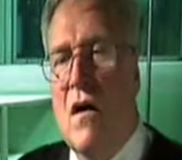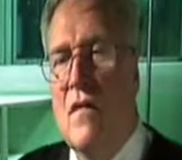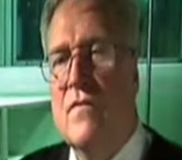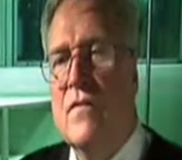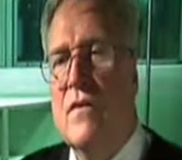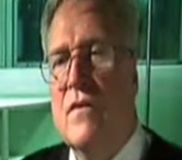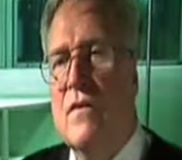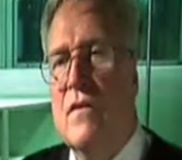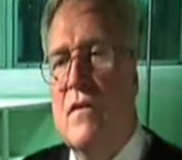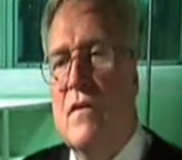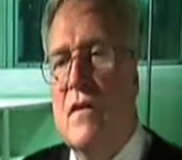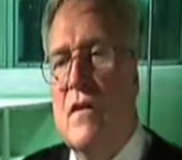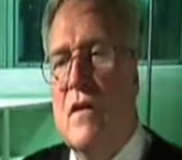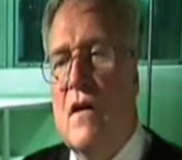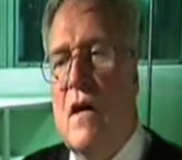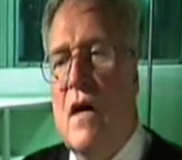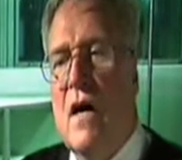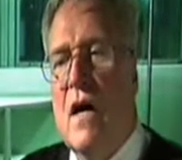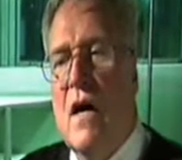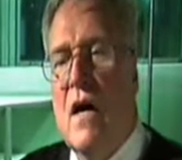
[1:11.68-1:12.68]
Often
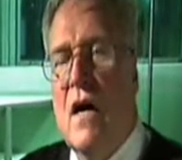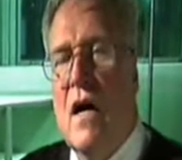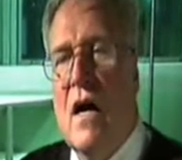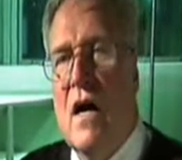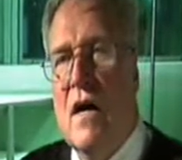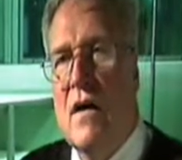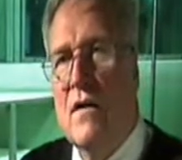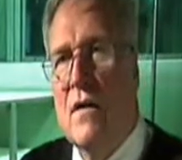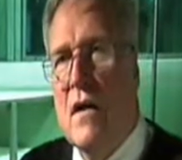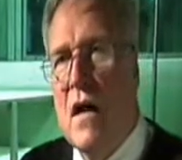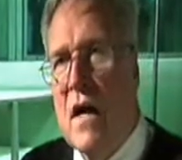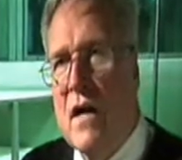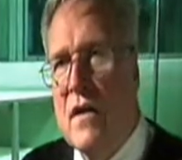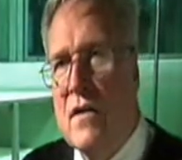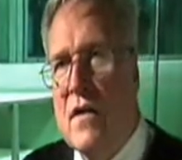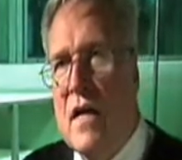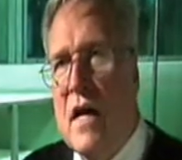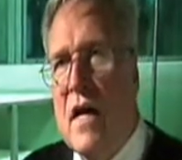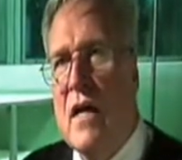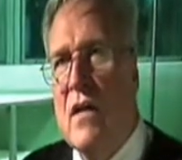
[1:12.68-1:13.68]
our, our
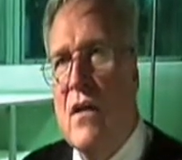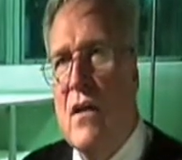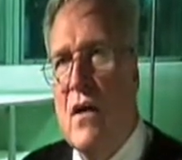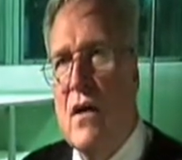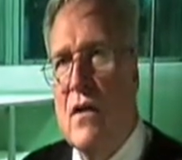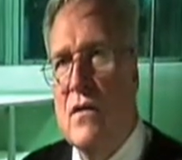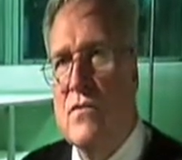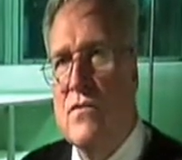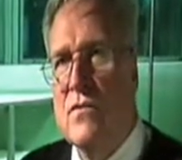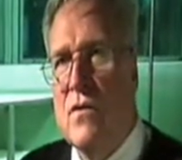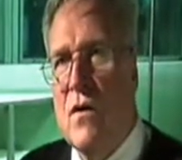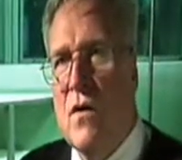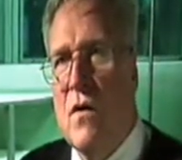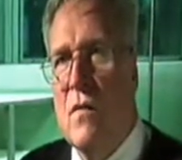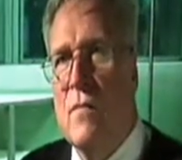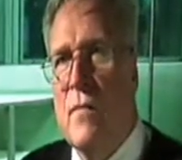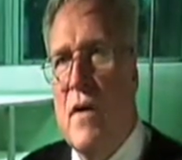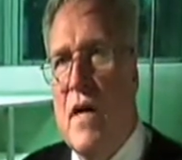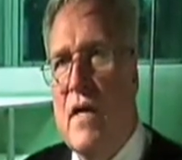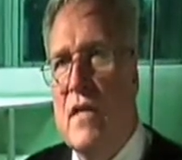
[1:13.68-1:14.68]
dialogues
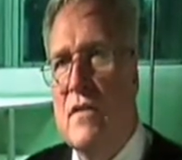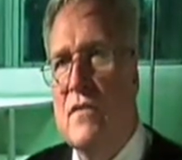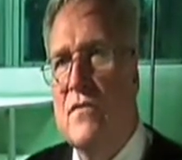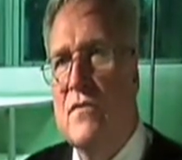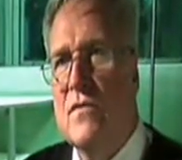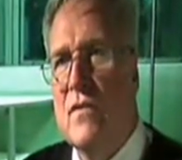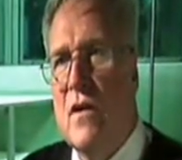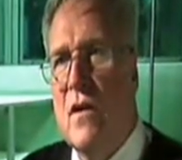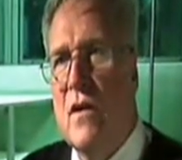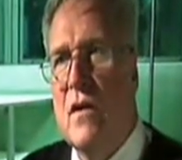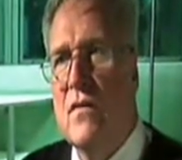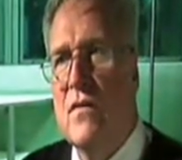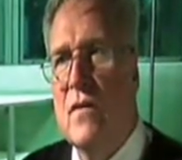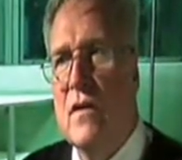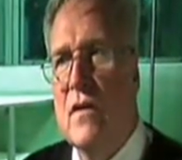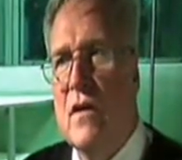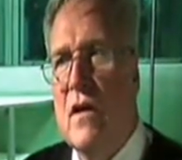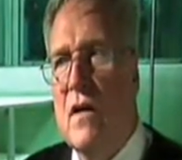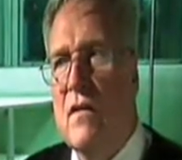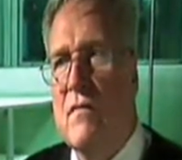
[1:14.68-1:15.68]
are based on the
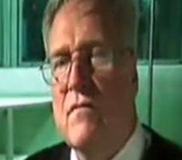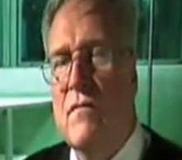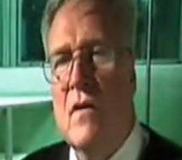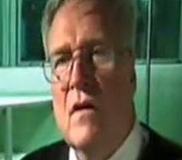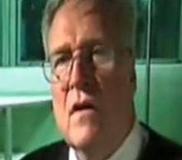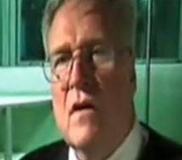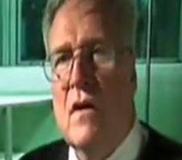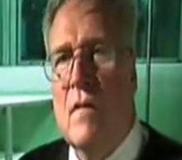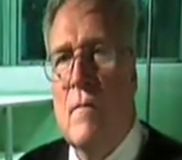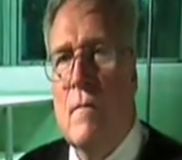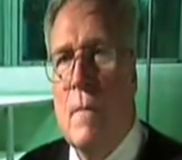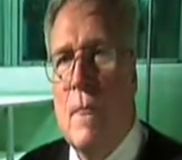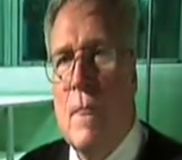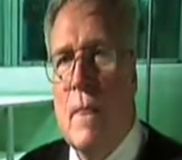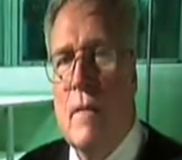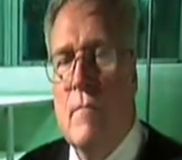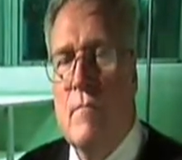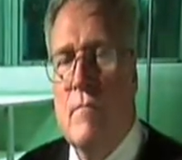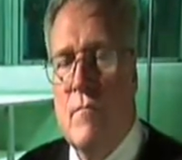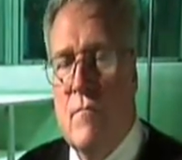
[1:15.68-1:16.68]
kind of,
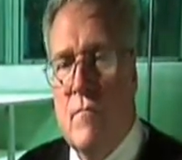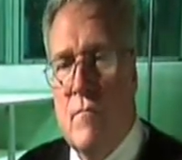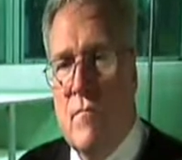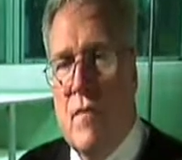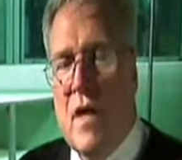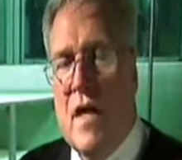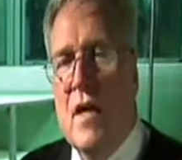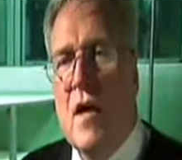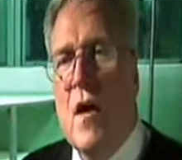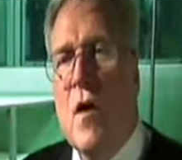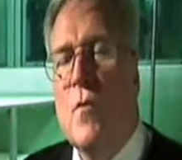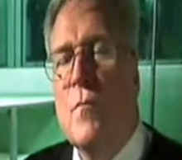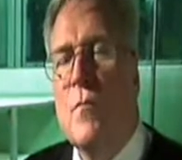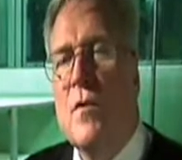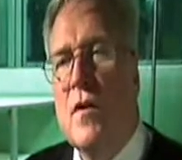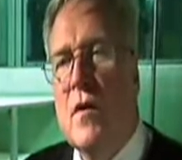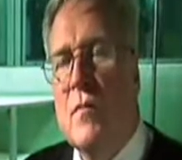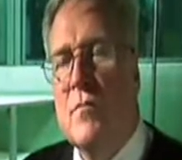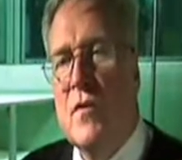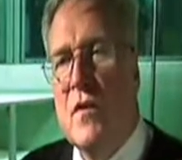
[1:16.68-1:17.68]
they
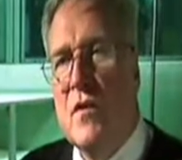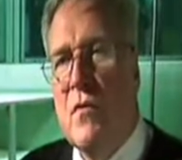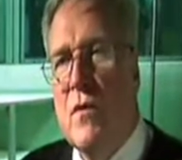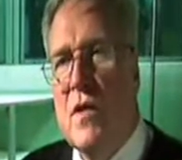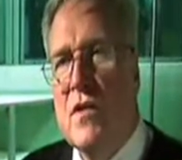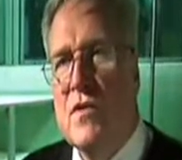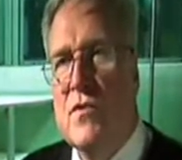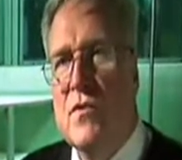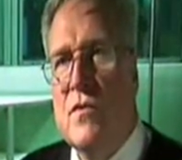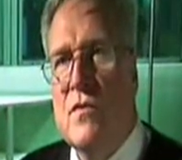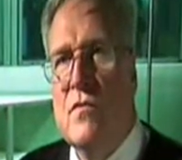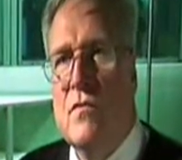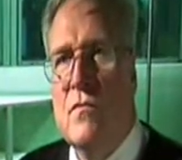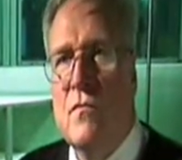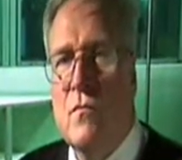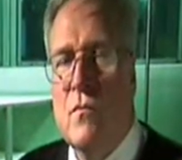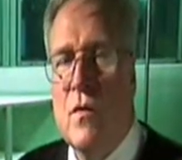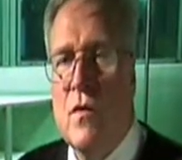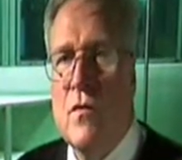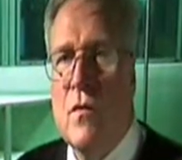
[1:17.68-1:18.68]
open up the question
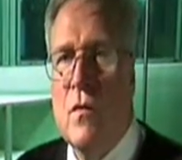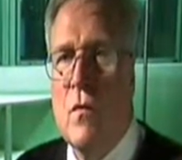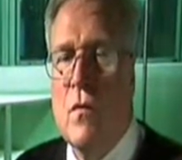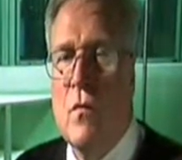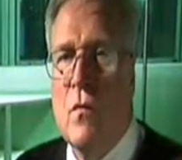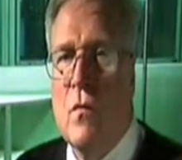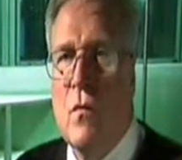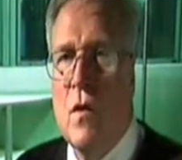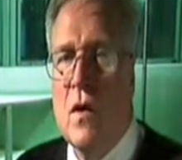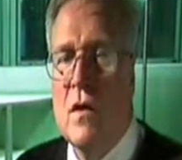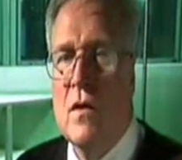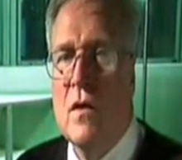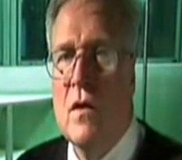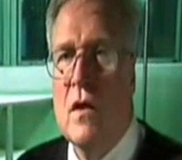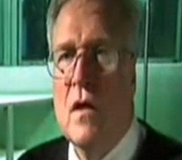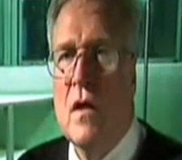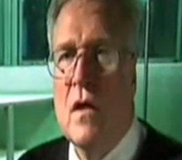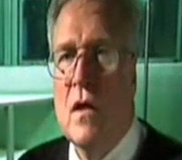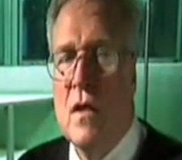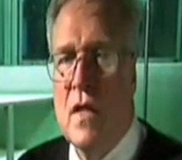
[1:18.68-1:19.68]
with a one
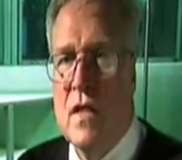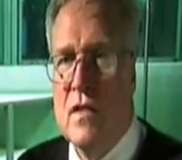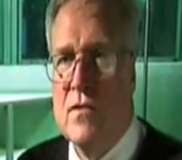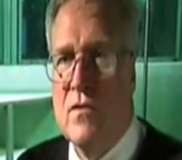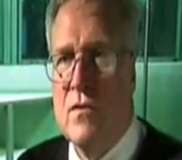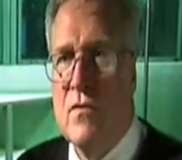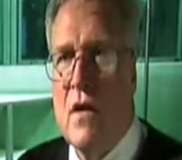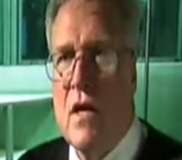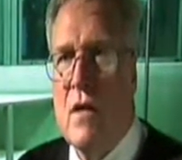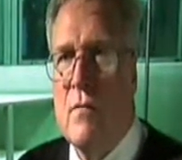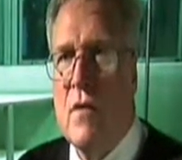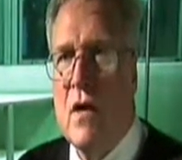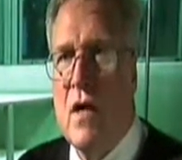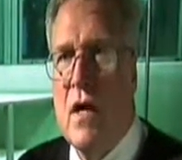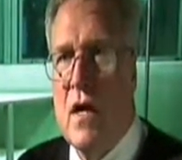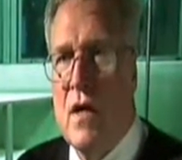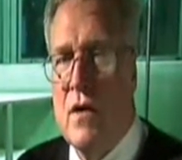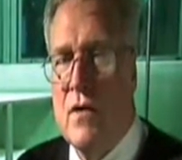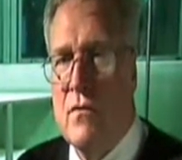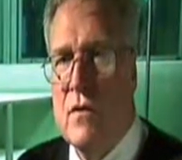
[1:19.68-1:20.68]
lexigram
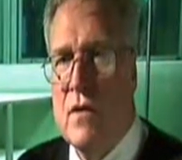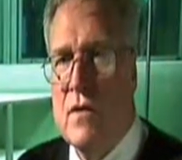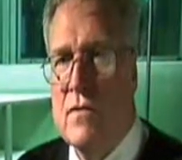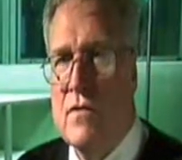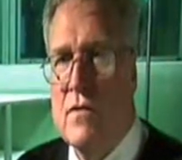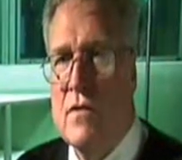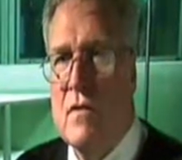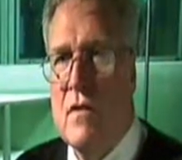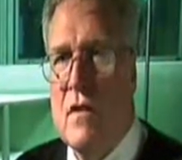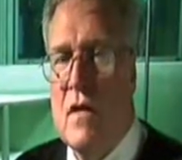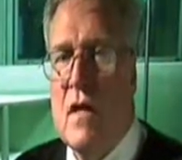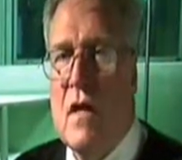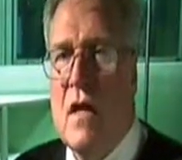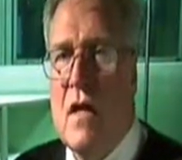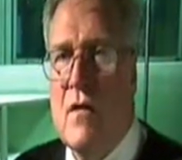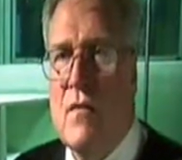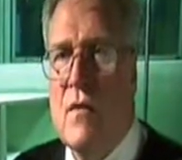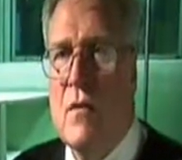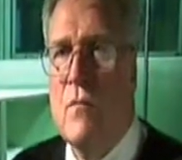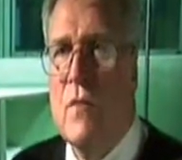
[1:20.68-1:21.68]
utterance,
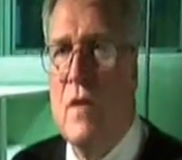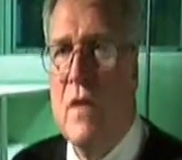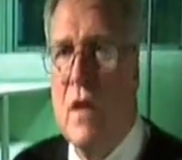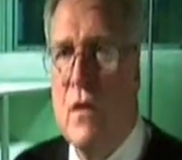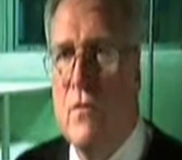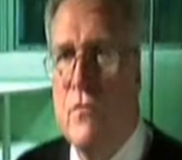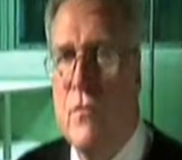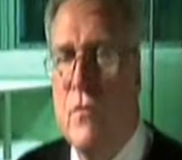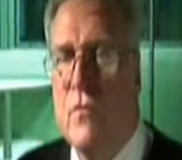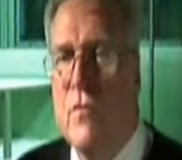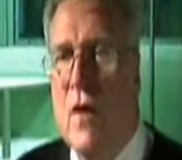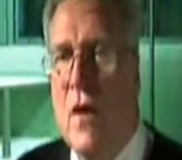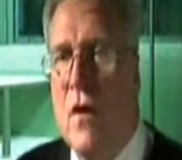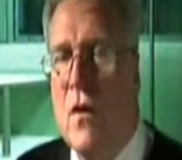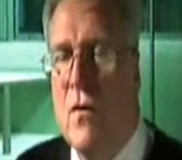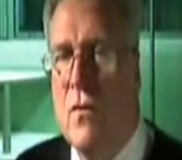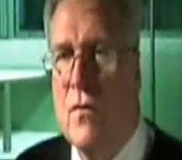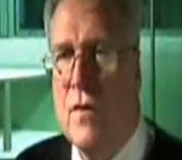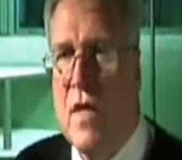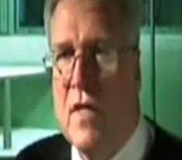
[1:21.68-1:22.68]
and then we go through the
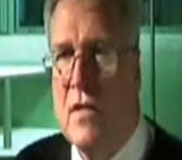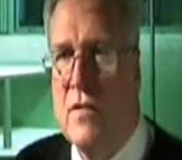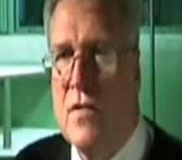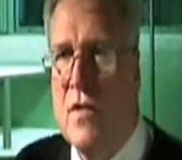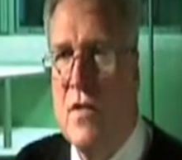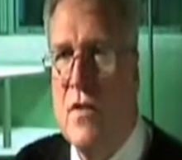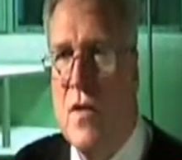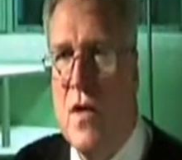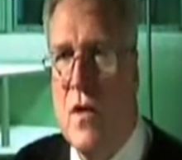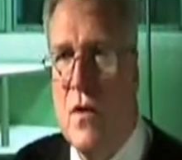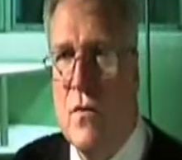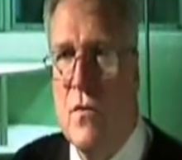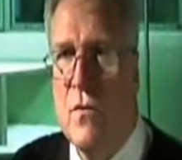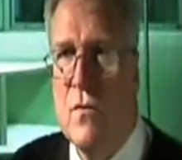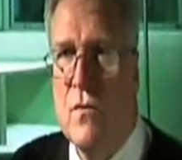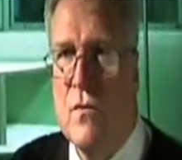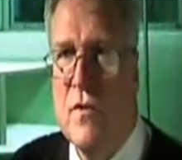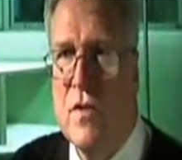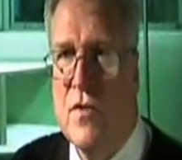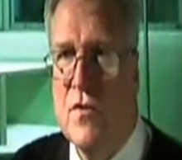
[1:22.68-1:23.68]
whole yes and no
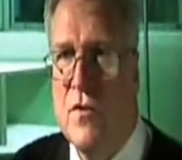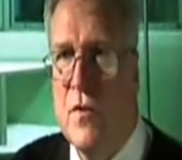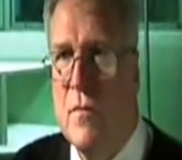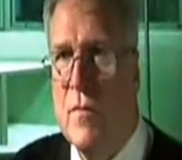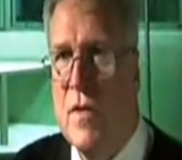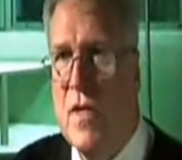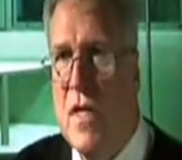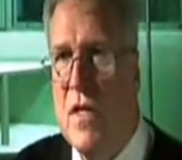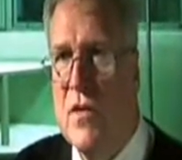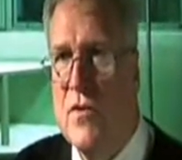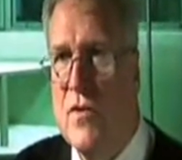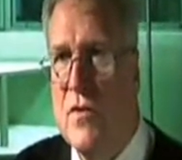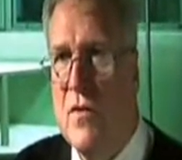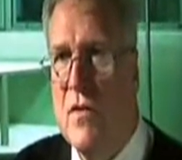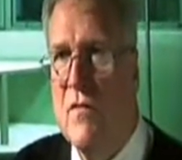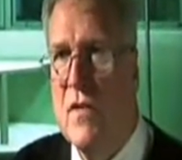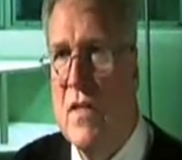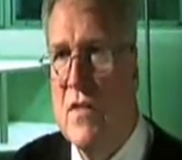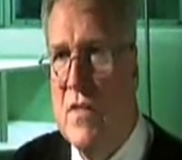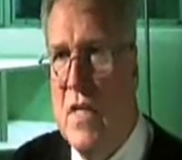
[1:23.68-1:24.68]
determination
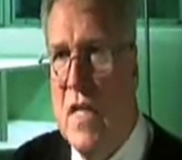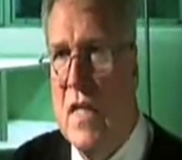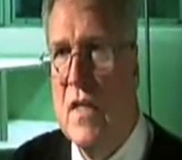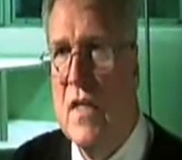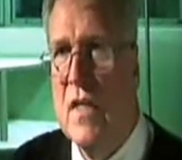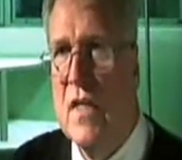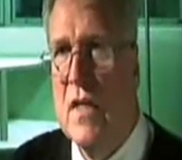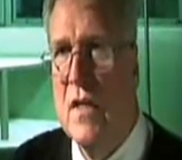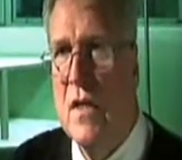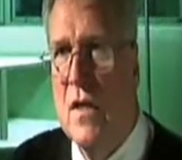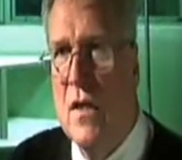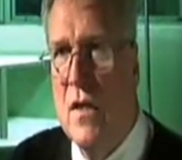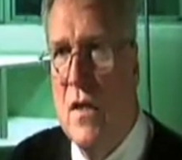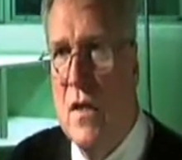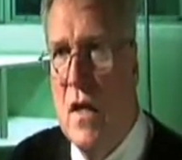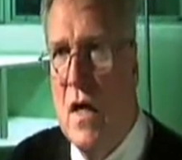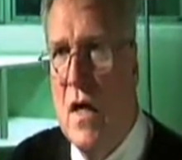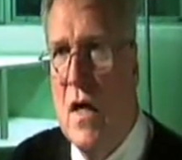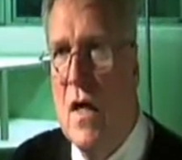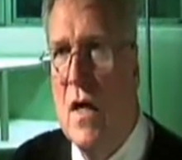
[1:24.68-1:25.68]
of exactly
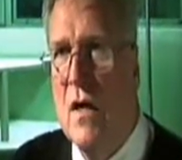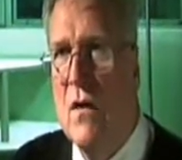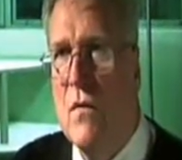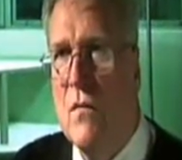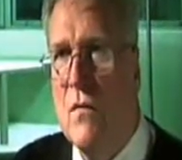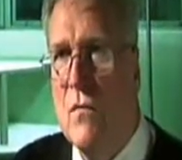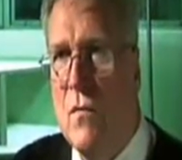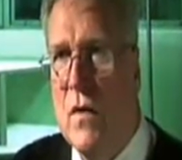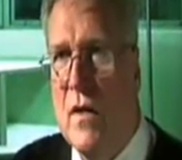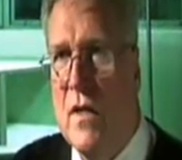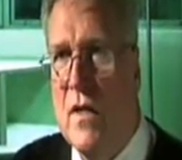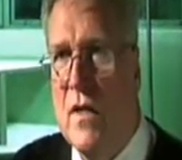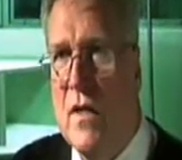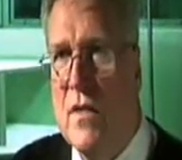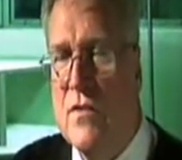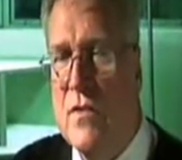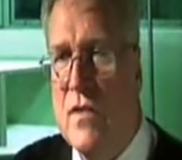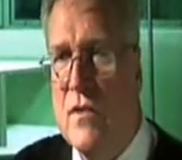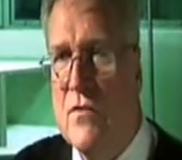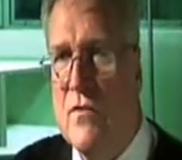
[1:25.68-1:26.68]
uh, what it
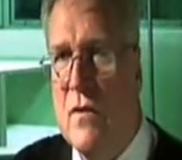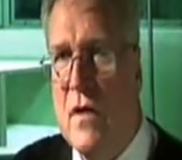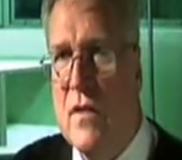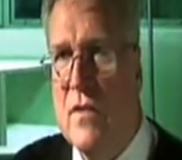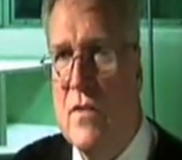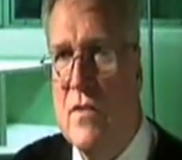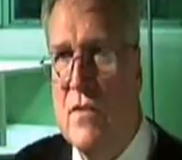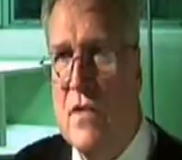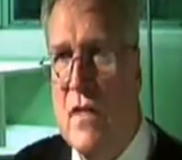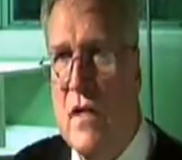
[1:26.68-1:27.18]
is they're trying to